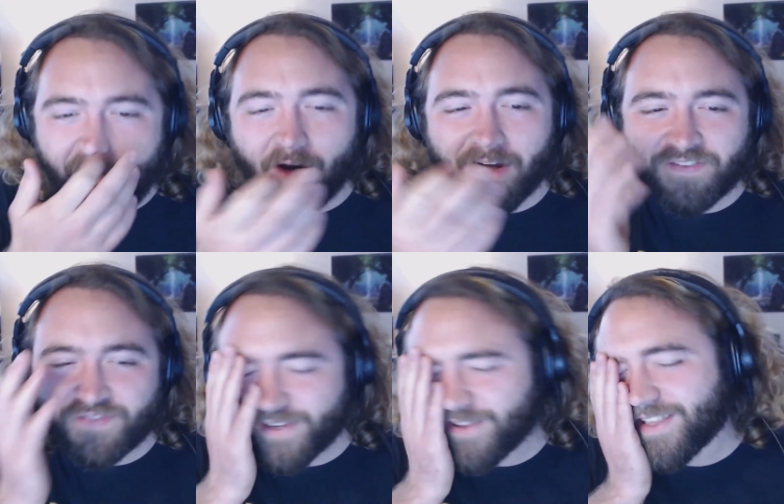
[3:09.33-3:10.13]
I
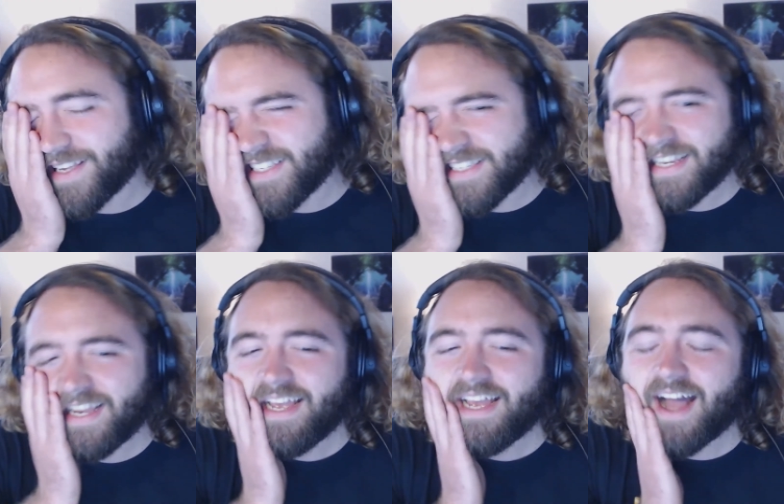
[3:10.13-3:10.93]
feel this.
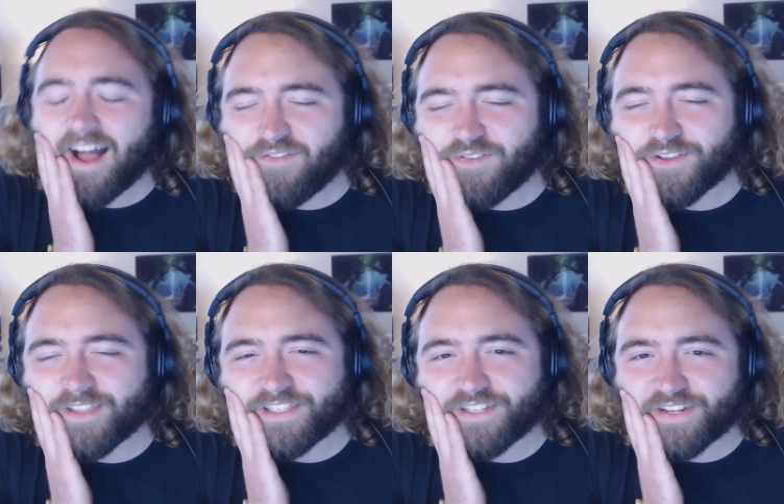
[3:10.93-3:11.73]
I feel
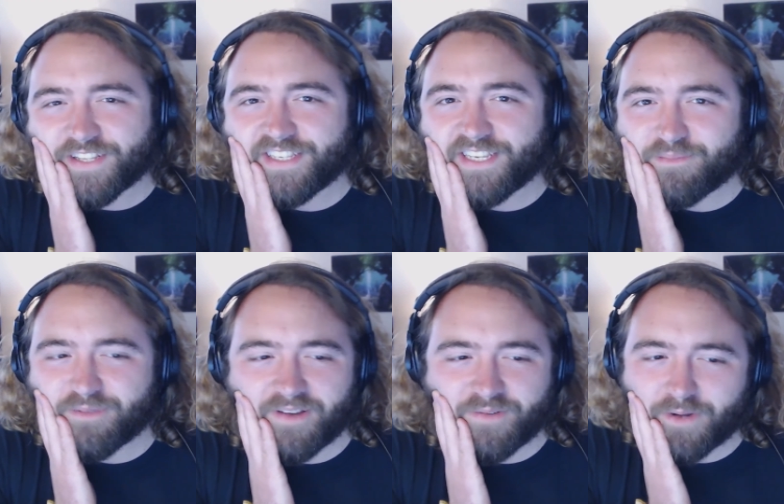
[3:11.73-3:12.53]
this on a deep
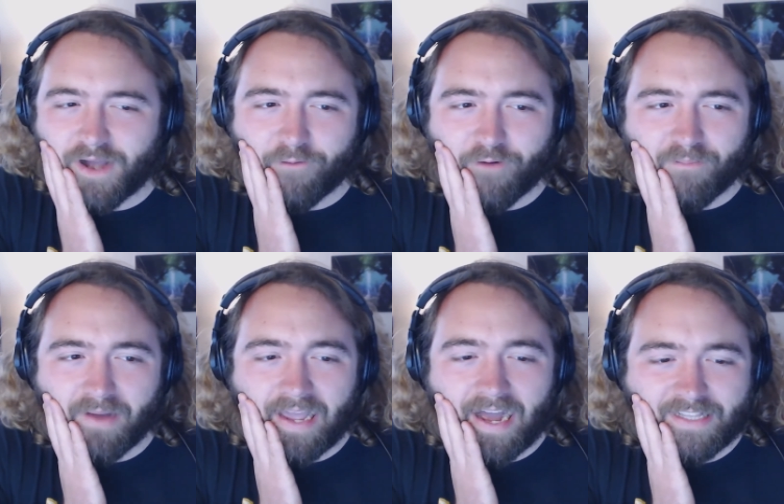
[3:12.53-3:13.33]
level. I want my
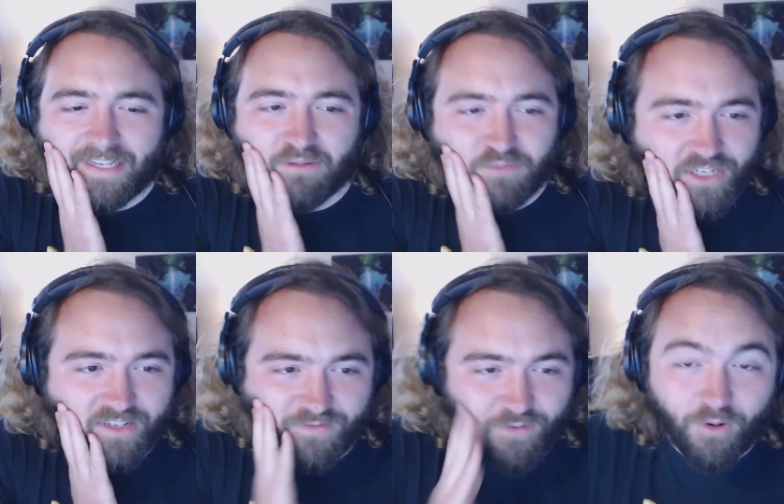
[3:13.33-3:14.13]
goddamn
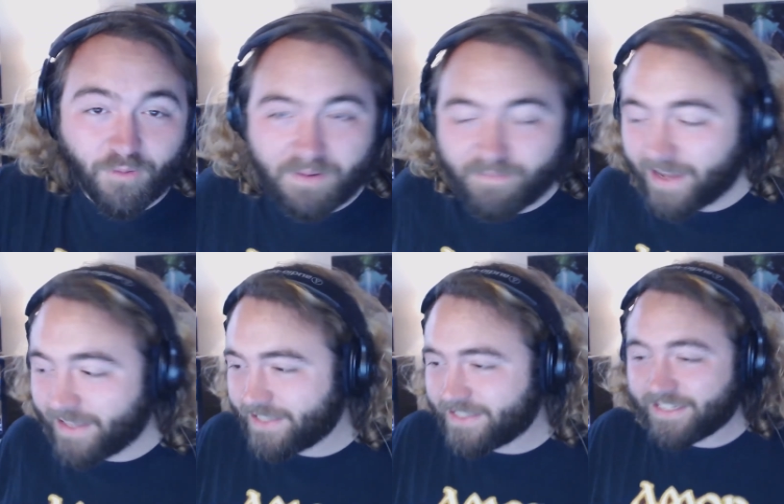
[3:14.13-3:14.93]
Gen 4 remake,
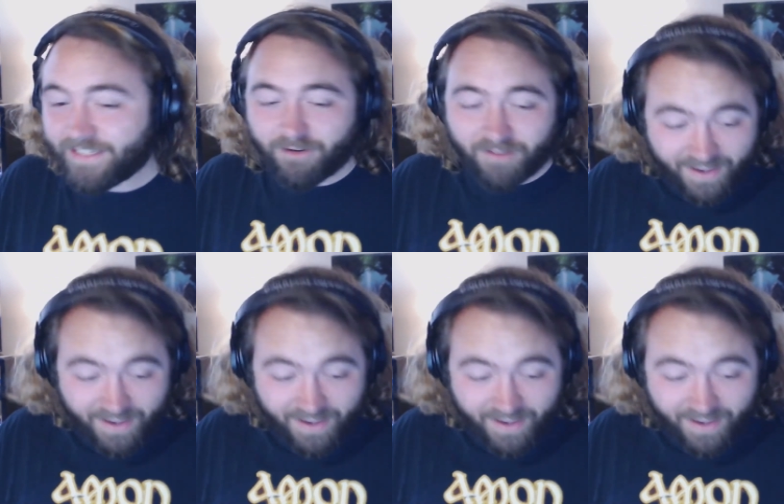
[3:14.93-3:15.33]
Nintendo.